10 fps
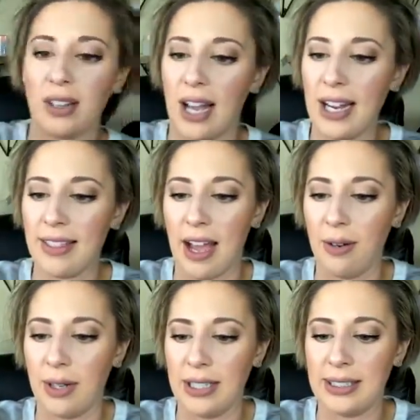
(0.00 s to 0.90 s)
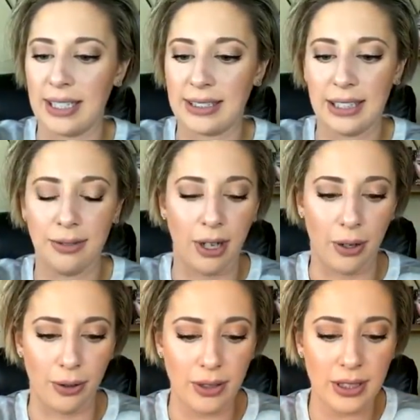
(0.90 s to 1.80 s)
Like that one, Dusty
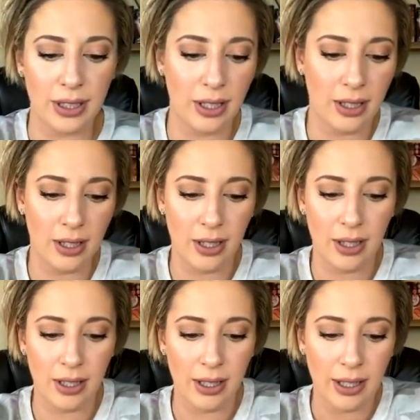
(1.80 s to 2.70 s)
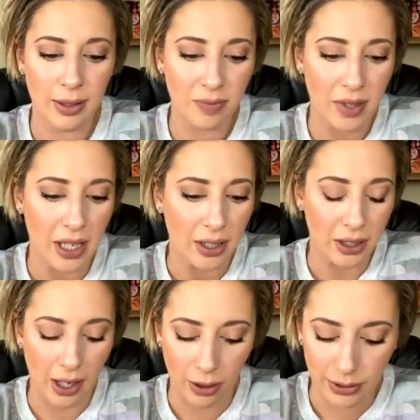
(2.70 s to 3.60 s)
Rose.
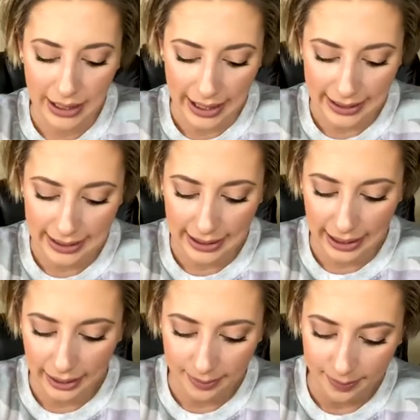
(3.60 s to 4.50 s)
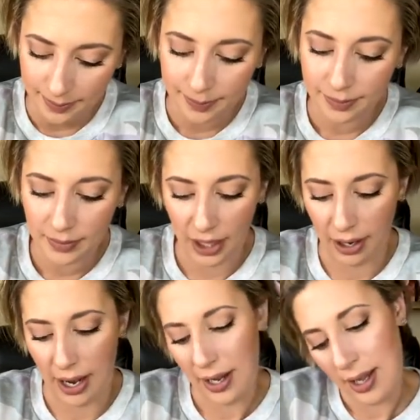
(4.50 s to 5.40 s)
Good old Dusty. All
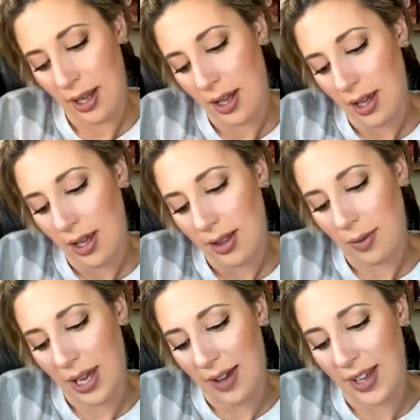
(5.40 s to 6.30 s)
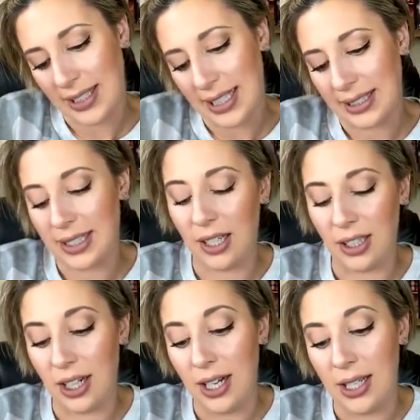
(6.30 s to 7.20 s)
right. Then we have intense
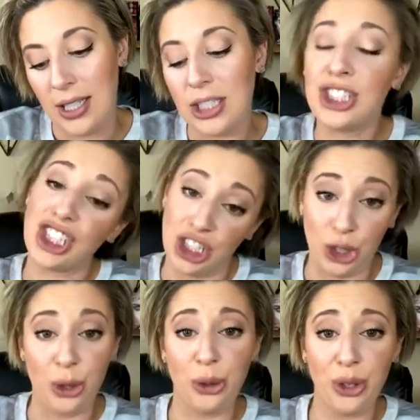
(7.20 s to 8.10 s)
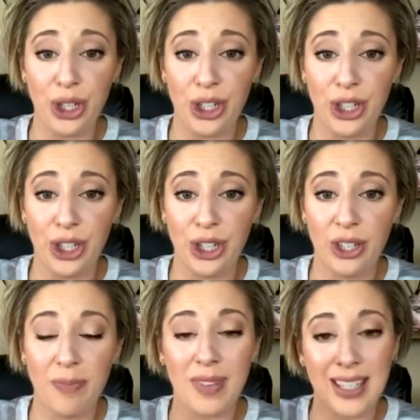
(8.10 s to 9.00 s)
color Denude.
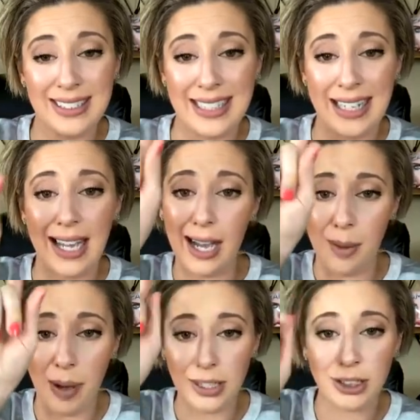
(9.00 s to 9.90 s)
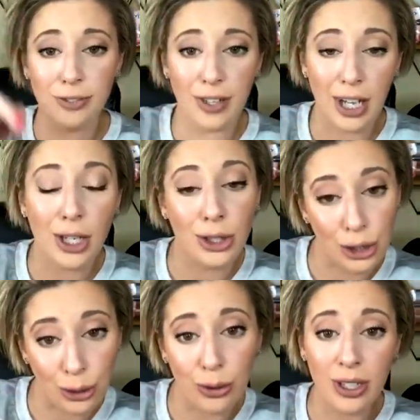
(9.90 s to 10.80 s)
D apostrophe
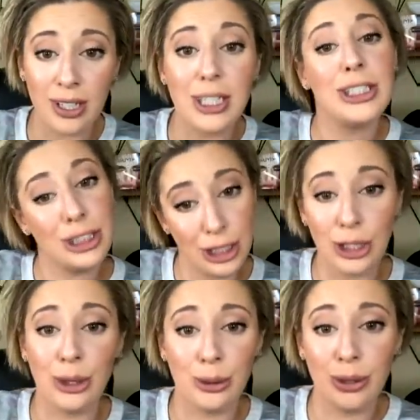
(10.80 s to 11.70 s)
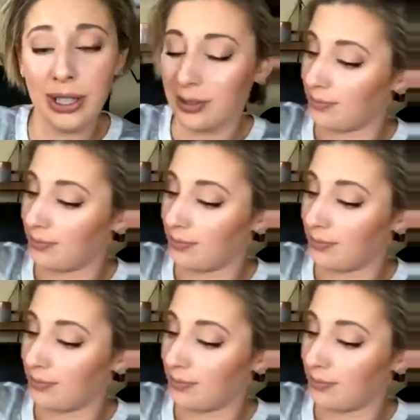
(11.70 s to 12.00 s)
nude. Denude.